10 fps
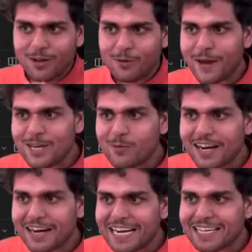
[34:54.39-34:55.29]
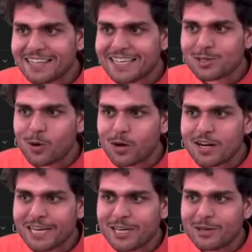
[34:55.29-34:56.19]
When you will write this code,
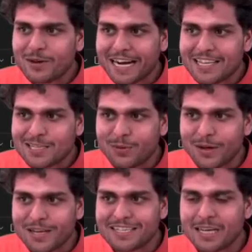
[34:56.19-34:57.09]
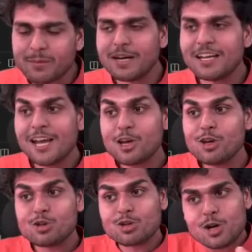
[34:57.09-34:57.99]
when you will write this one statement, you
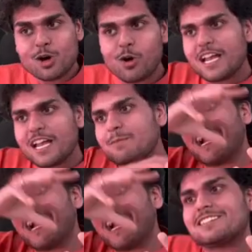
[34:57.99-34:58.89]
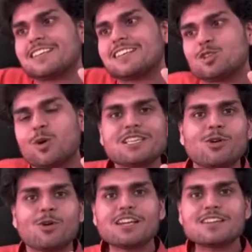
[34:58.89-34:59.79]
should know that behind the scenes so much
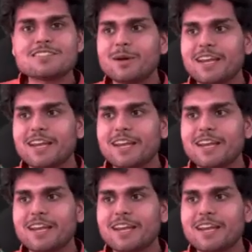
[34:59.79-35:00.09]
Node is doing.